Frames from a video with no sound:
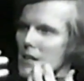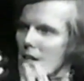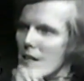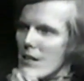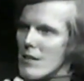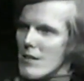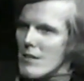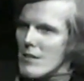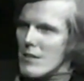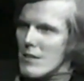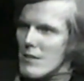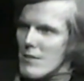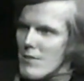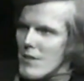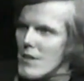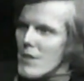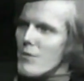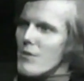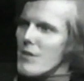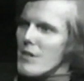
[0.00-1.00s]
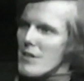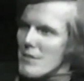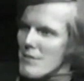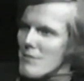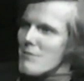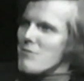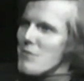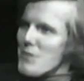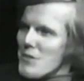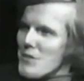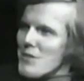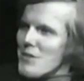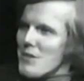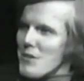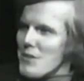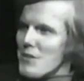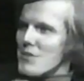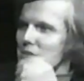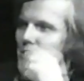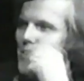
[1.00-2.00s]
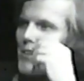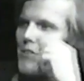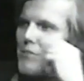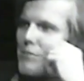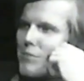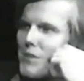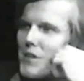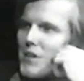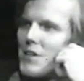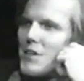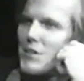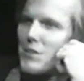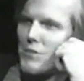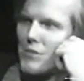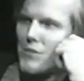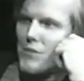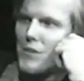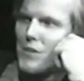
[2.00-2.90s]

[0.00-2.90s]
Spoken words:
and evaluating yourself, or beginning to